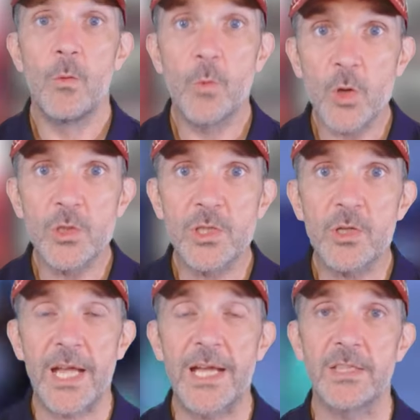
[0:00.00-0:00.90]
We're going to
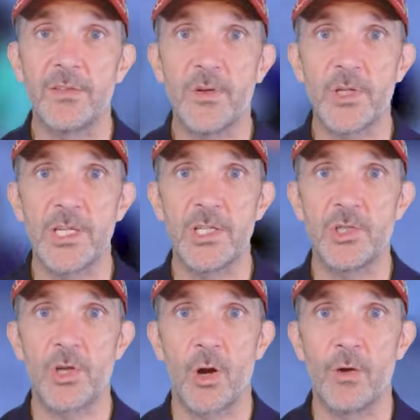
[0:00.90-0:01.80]
look at the
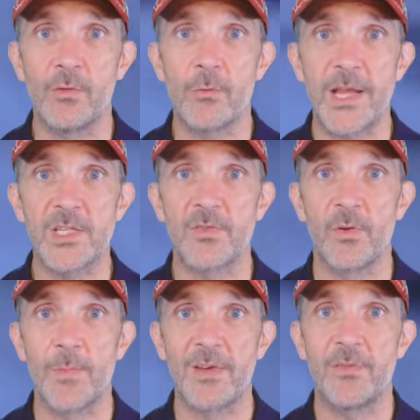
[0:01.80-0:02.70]
footage of a race
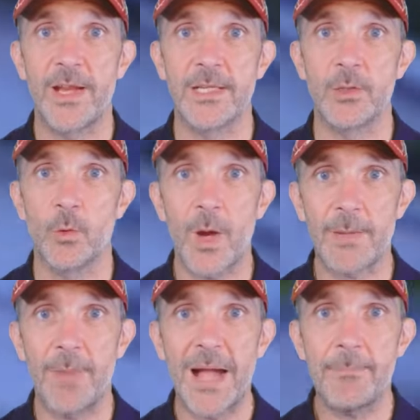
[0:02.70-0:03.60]
from my friend
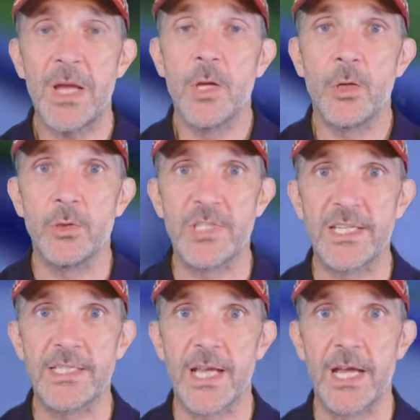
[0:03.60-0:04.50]
Guakbam, who
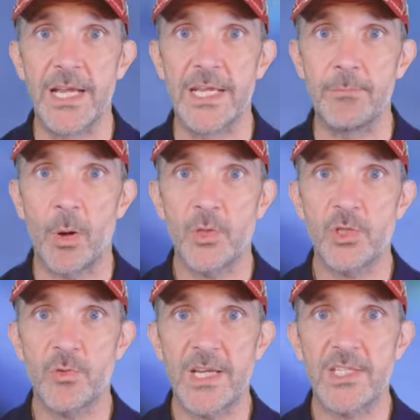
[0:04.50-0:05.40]
did a
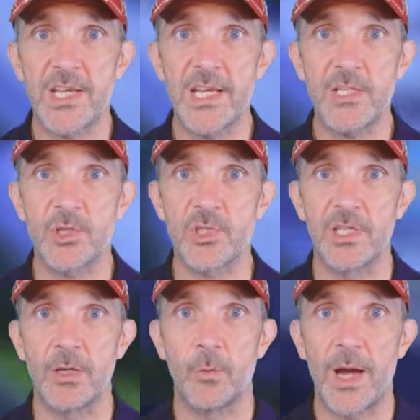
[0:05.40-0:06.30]
points race here just a
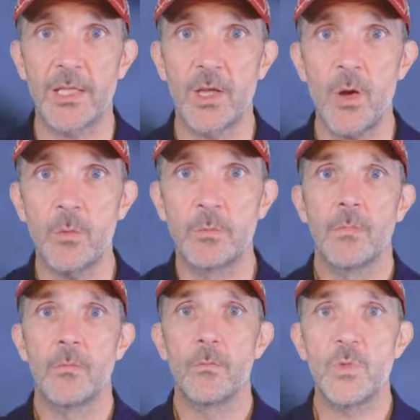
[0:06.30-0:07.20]
little while ago.
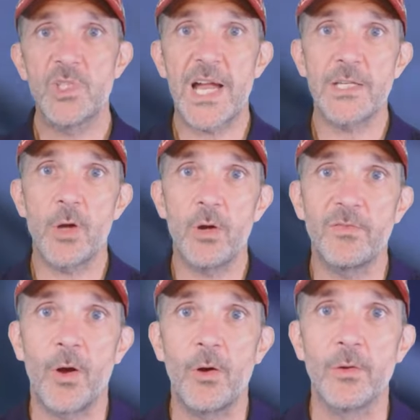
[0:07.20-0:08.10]
We start
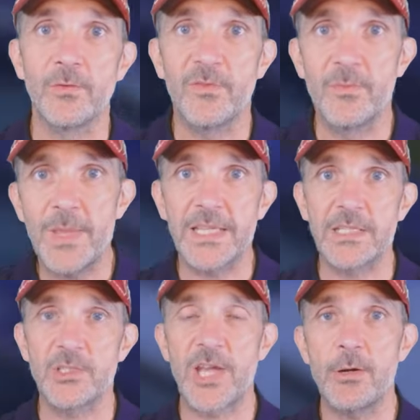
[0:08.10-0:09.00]
off on
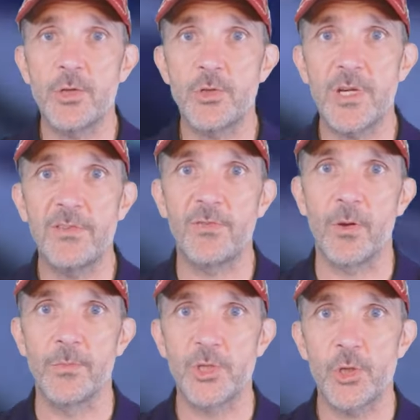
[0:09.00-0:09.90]
familiar territory
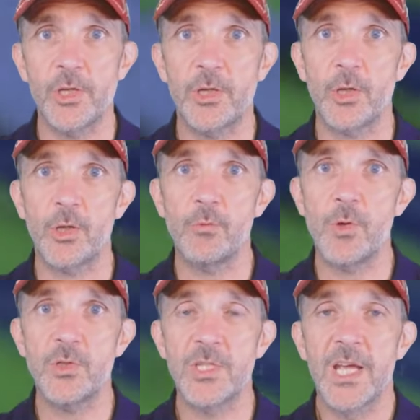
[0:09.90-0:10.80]
from the Sugar Cookie
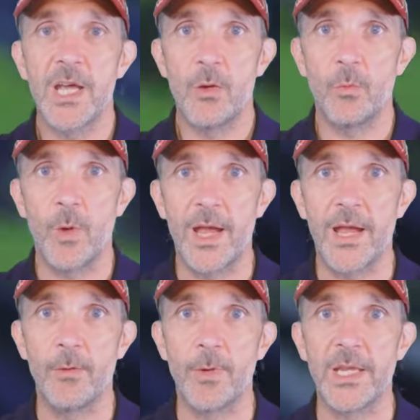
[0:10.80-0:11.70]
route,
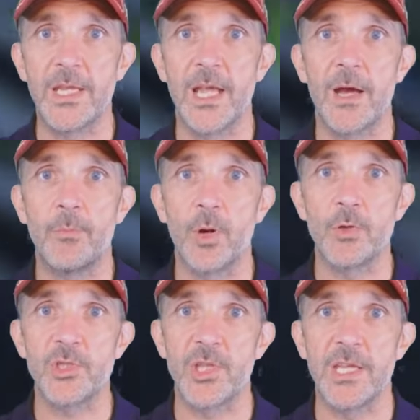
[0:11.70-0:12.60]
where we
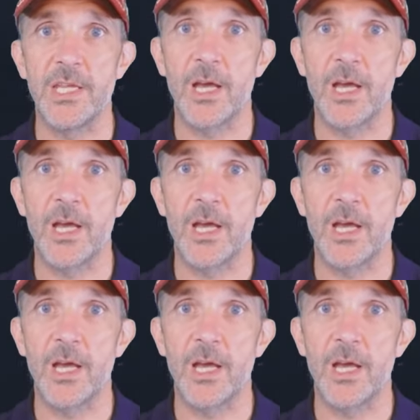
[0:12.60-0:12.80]
approach the